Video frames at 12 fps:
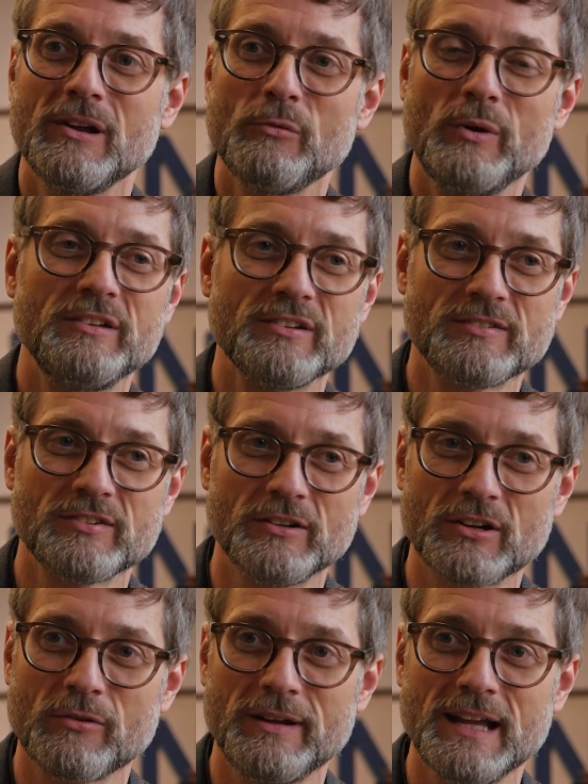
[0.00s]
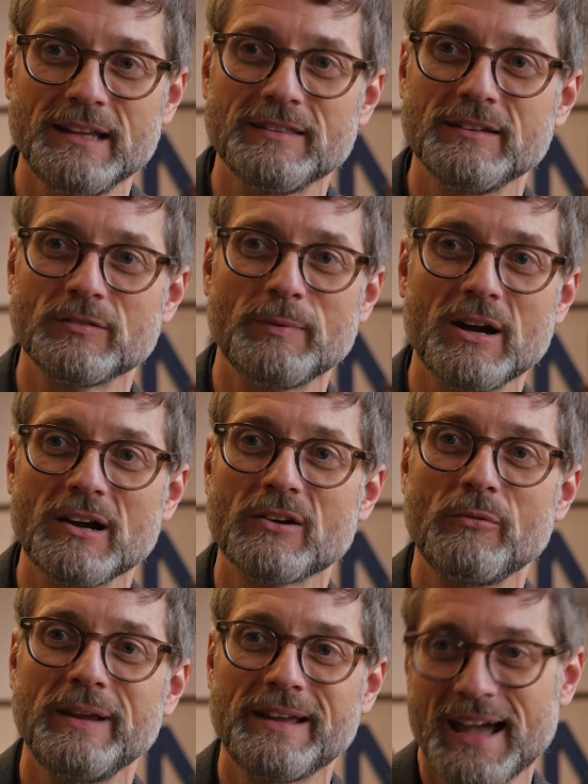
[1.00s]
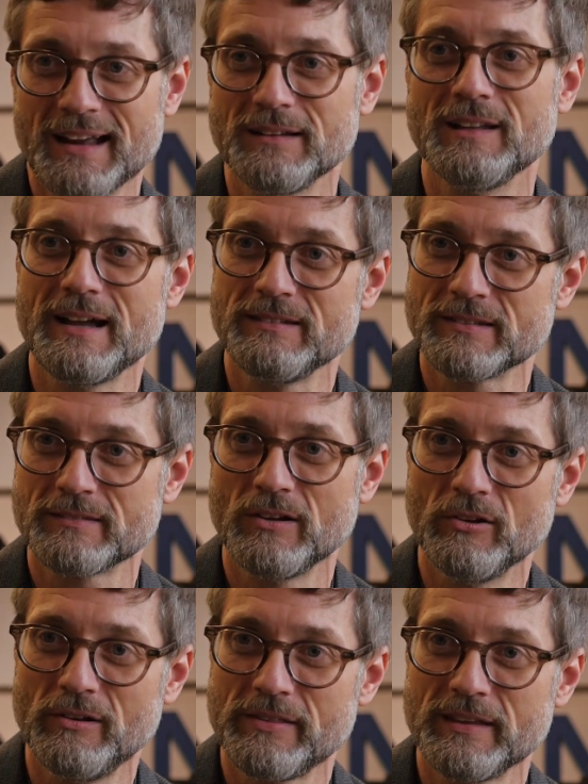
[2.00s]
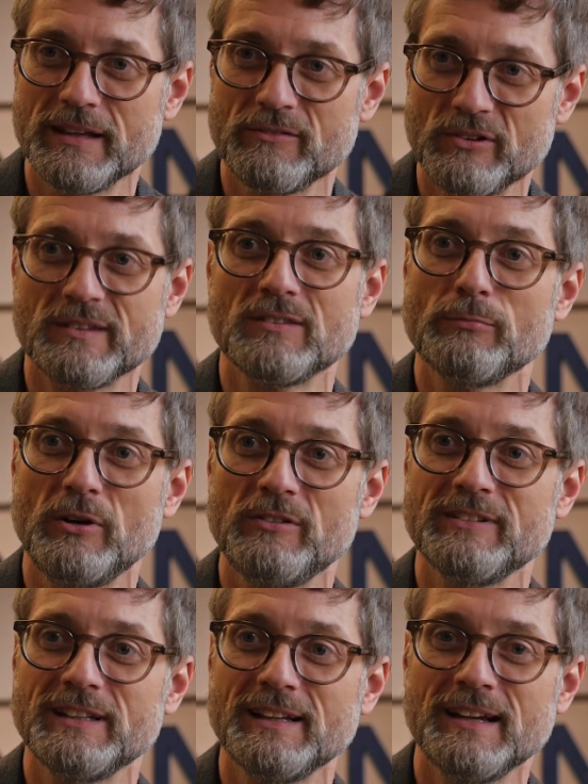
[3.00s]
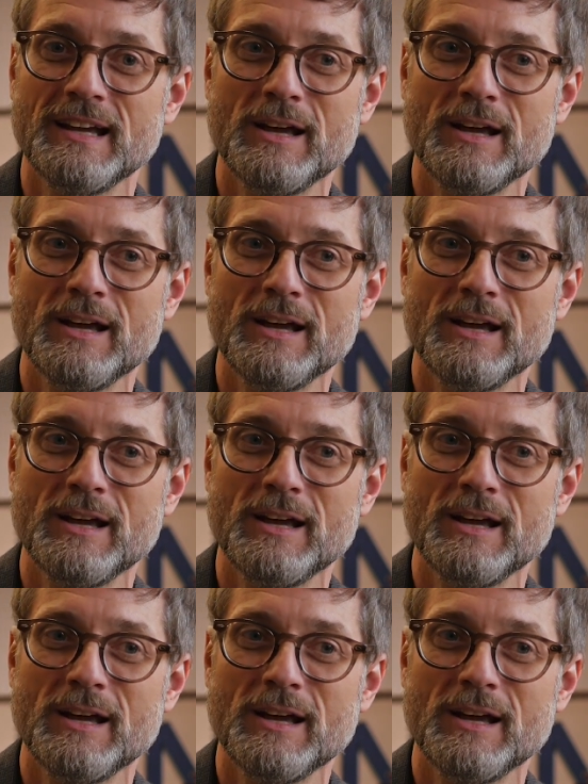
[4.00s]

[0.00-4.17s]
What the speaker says: We just sort of create the spark. We catalyze the whole thing with this movie.